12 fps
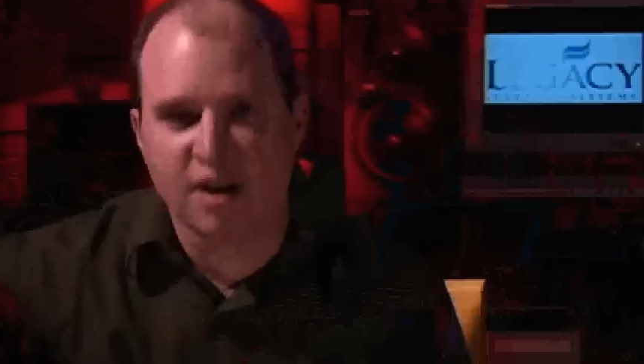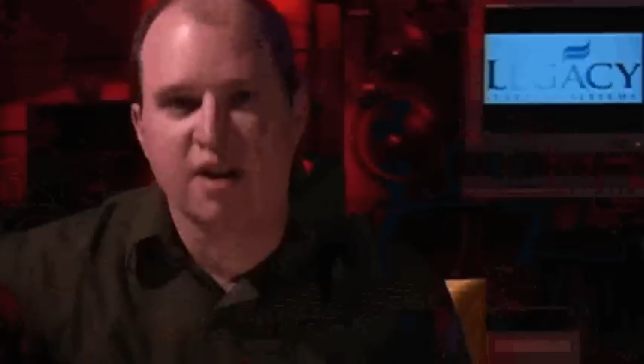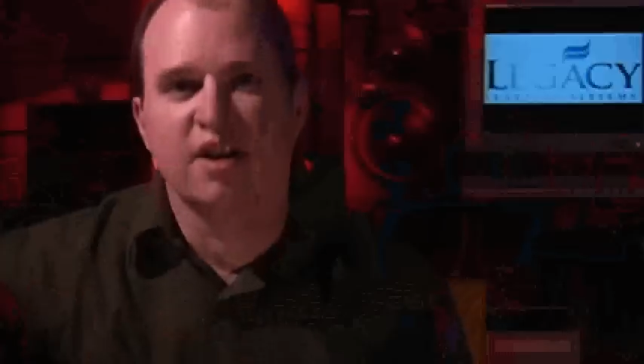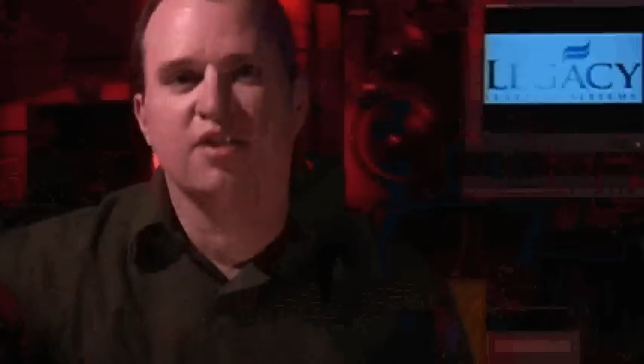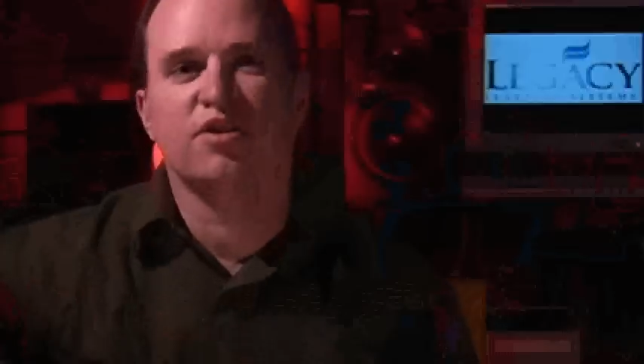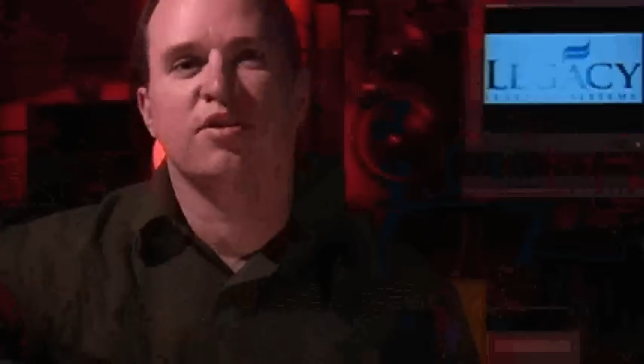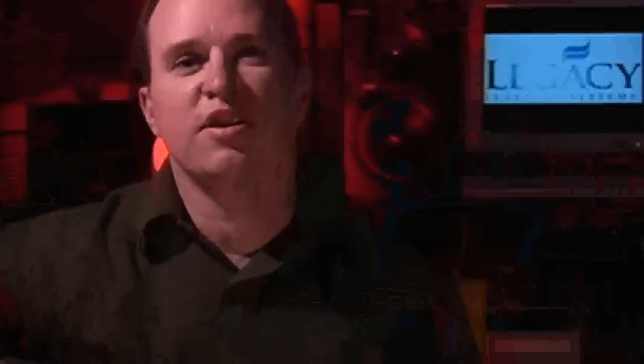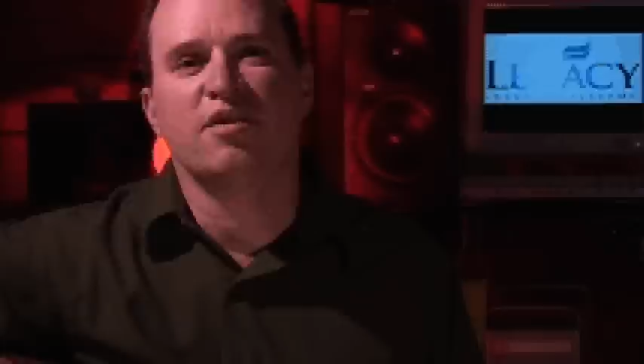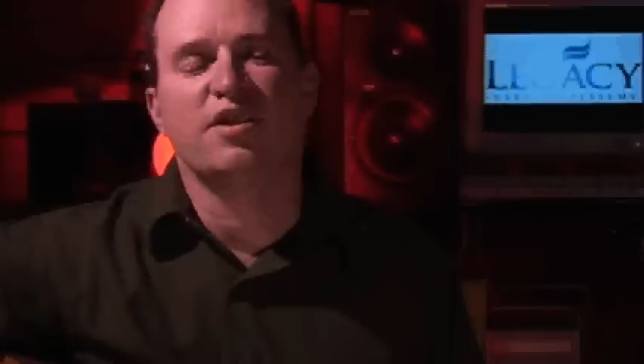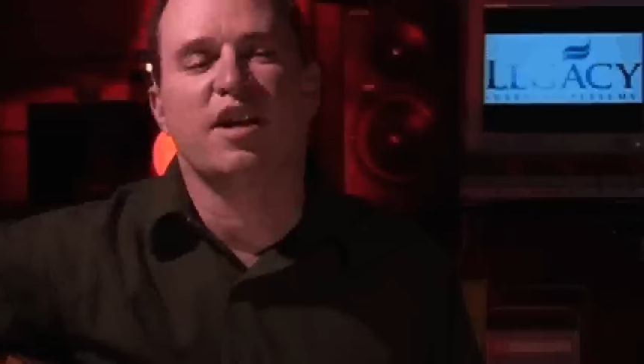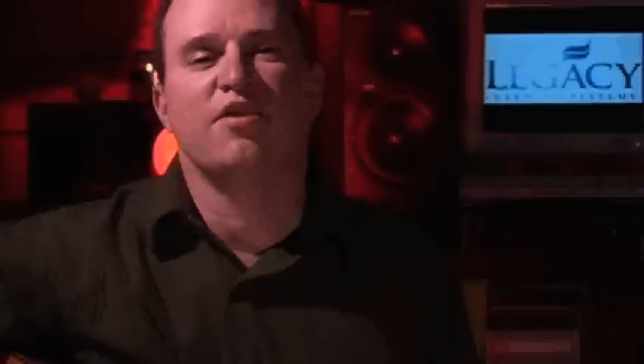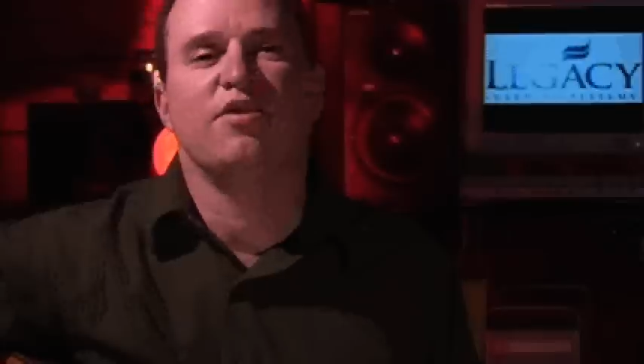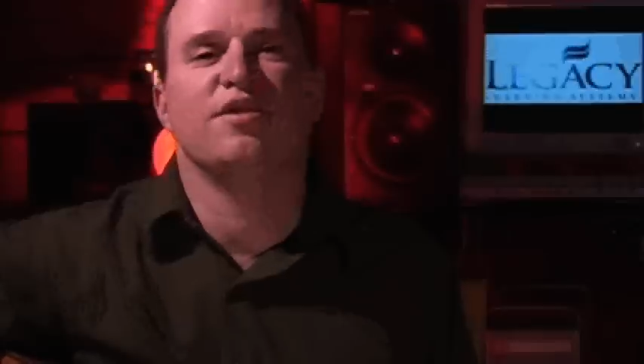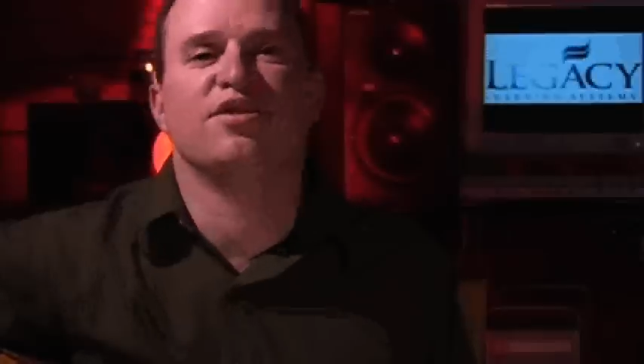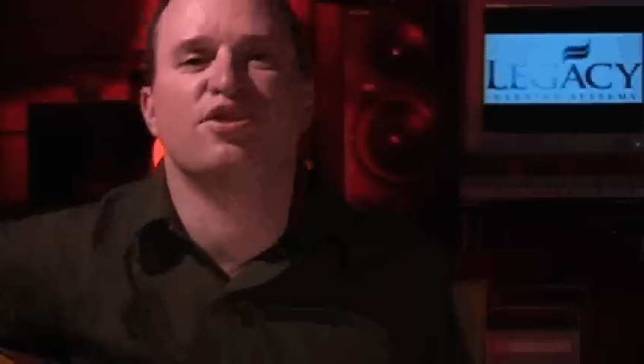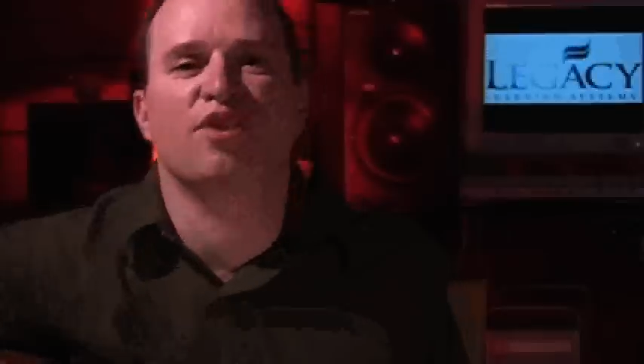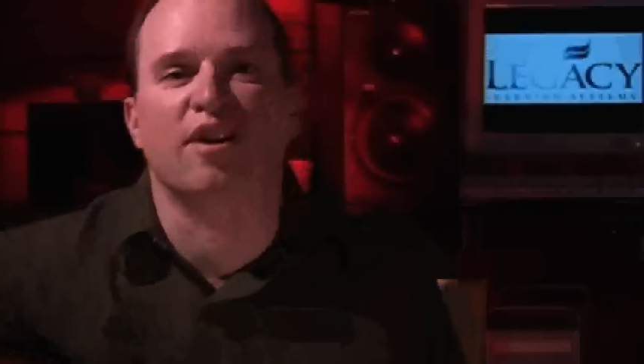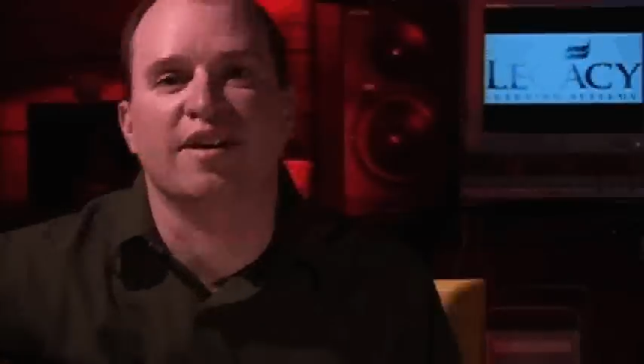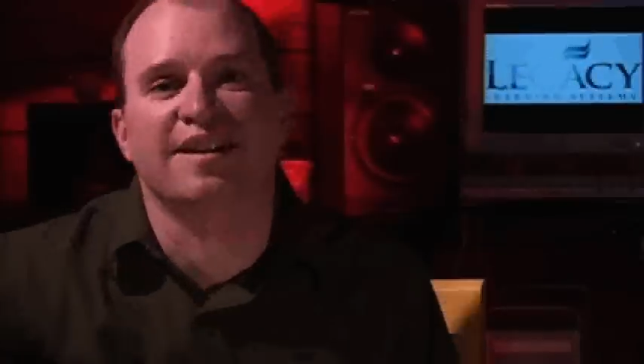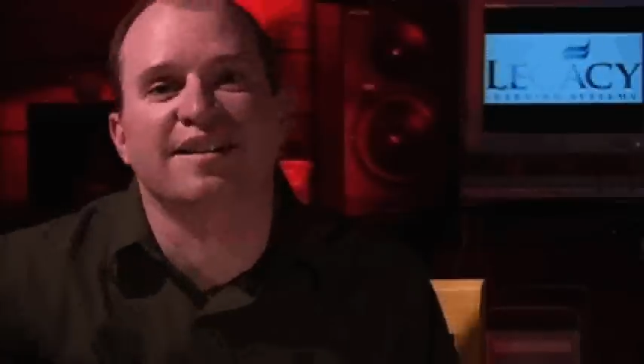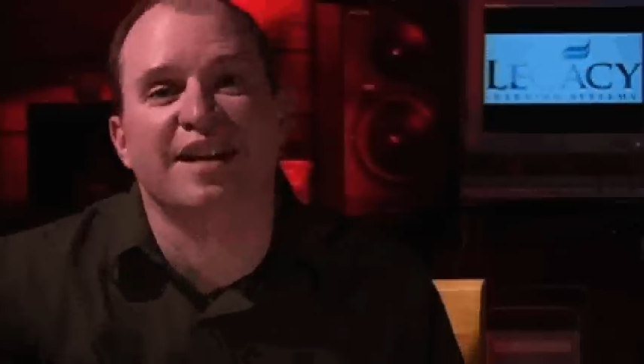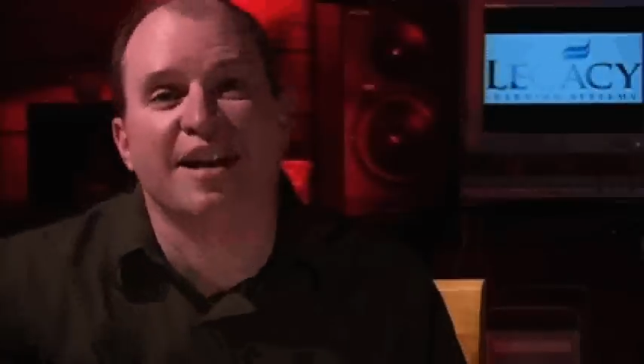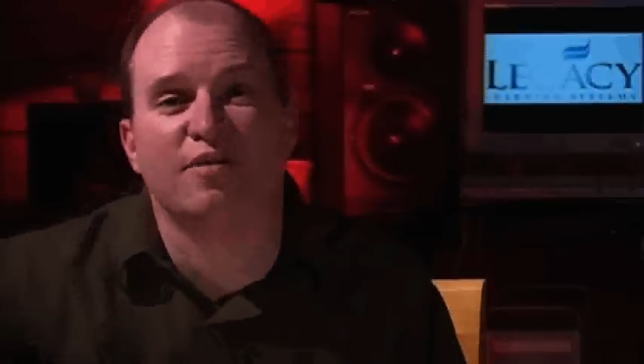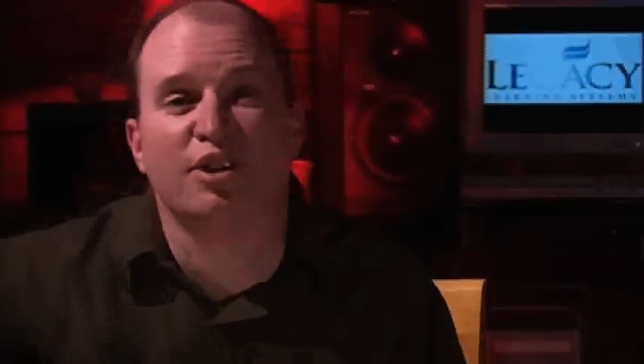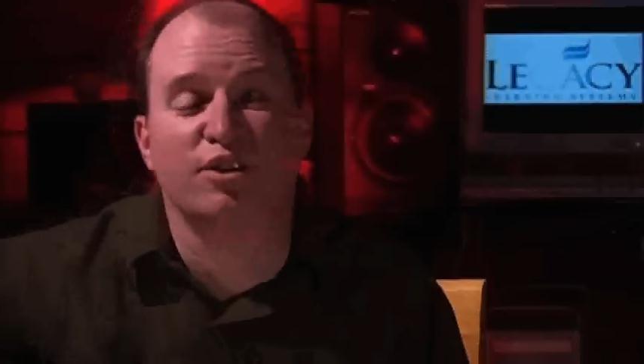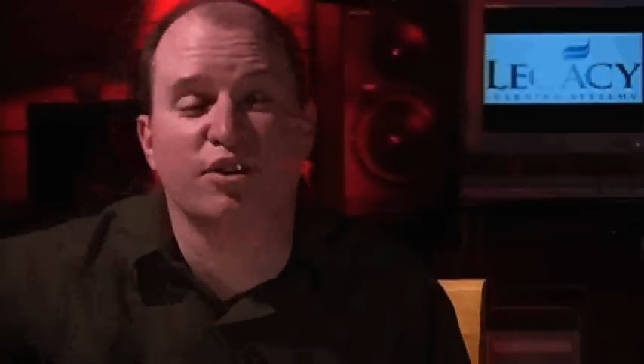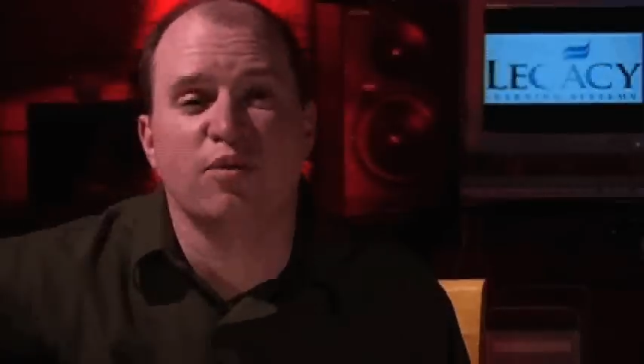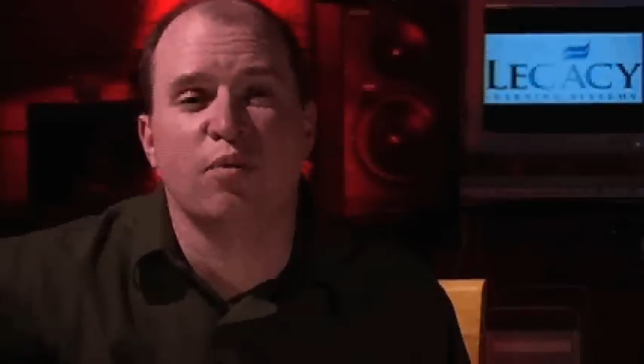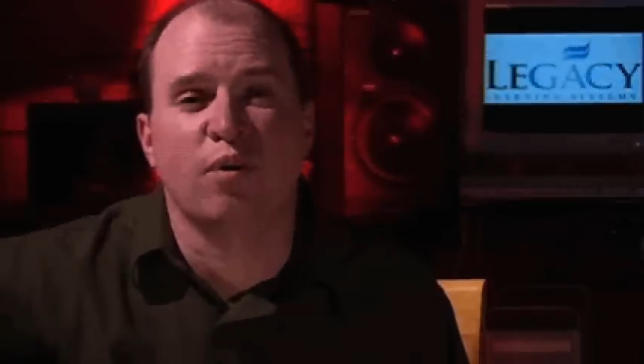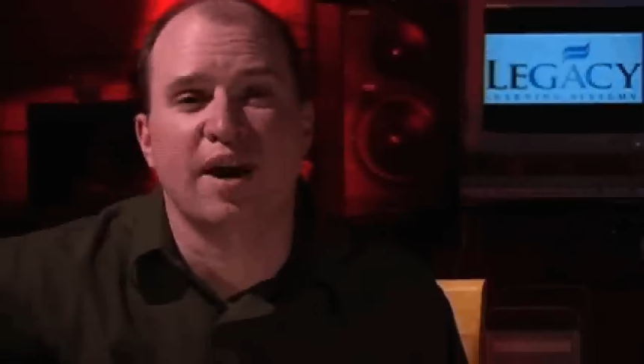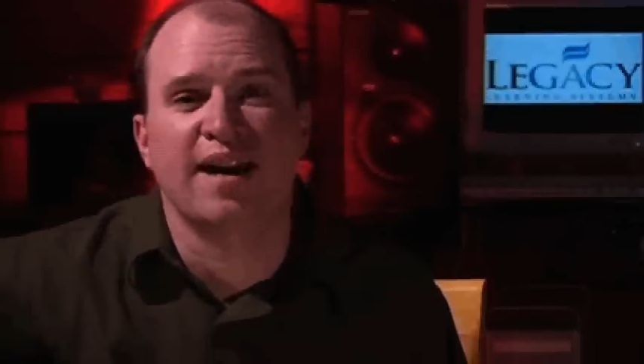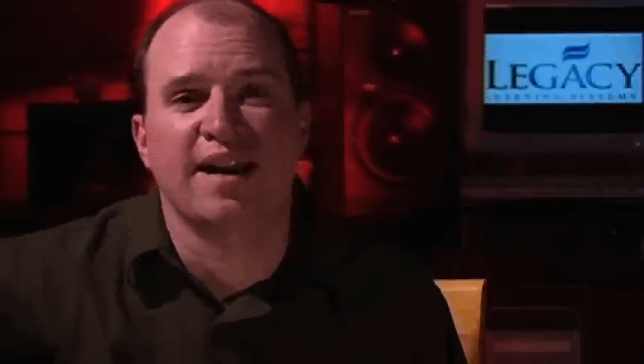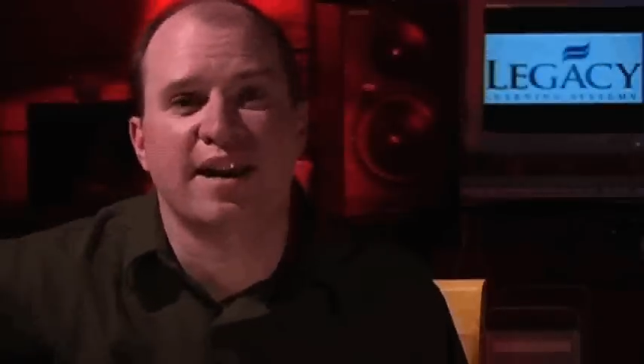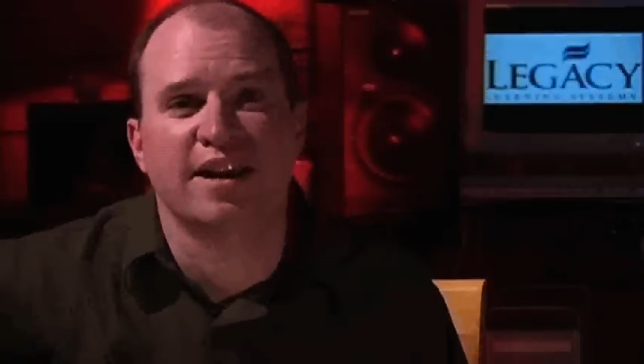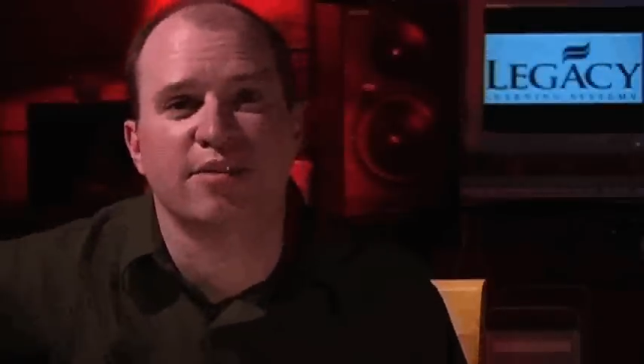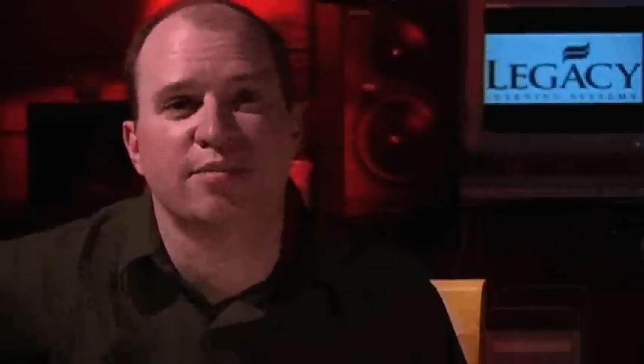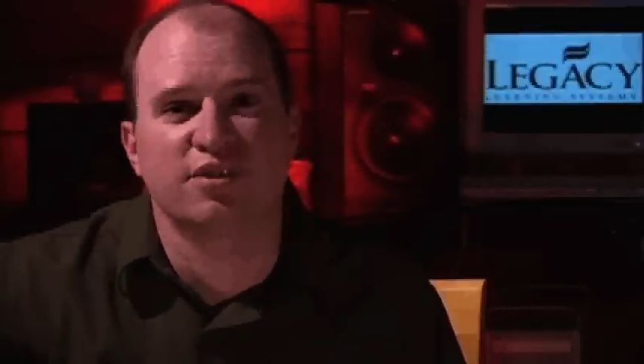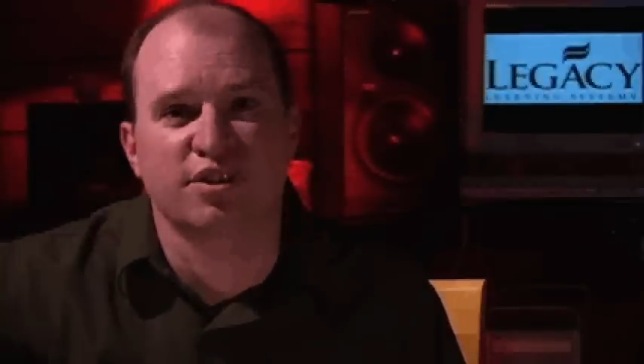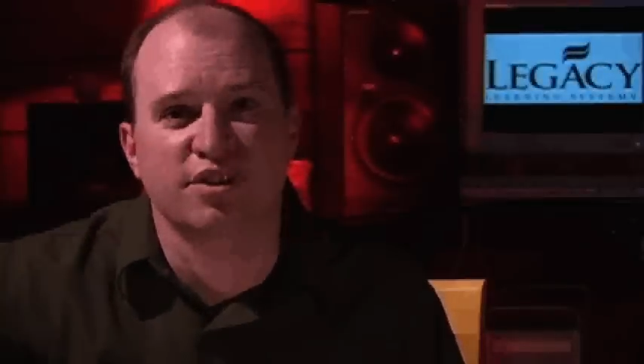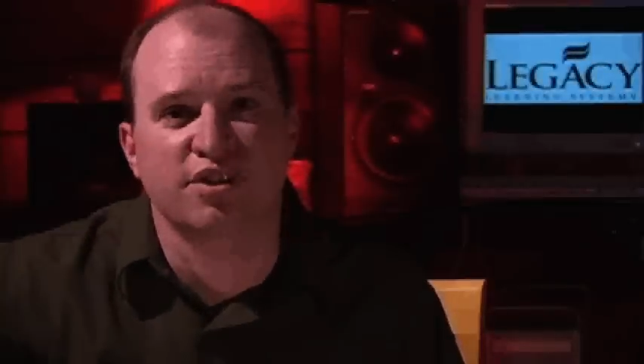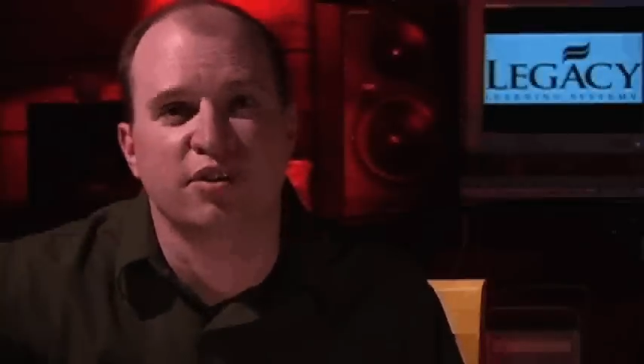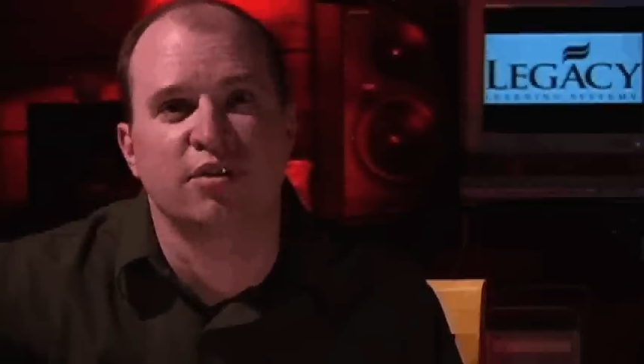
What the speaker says: So here's how you can start to have a good right hand position